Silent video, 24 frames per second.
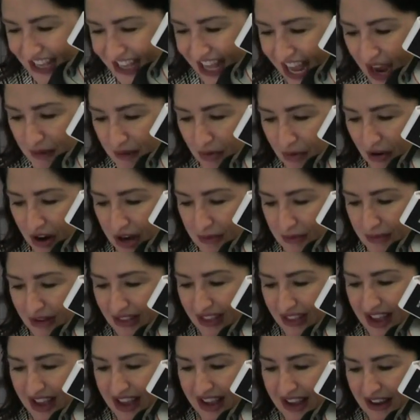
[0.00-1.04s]
I brought him
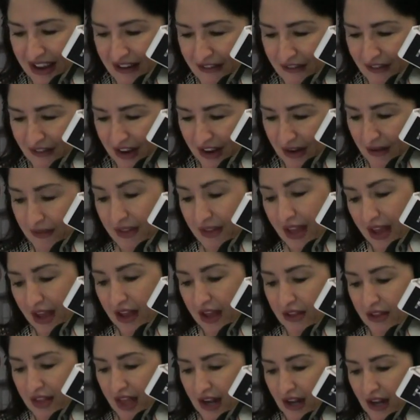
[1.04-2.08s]
alive,
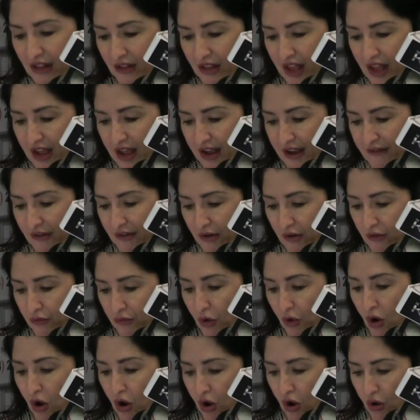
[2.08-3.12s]
not alive, a
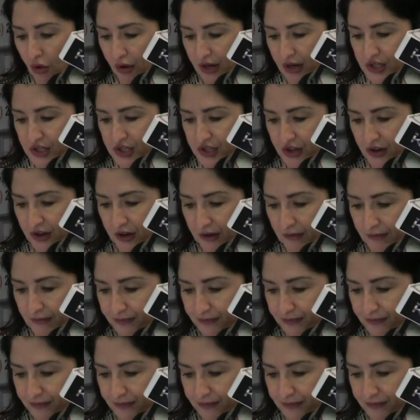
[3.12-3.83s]
raw oyster.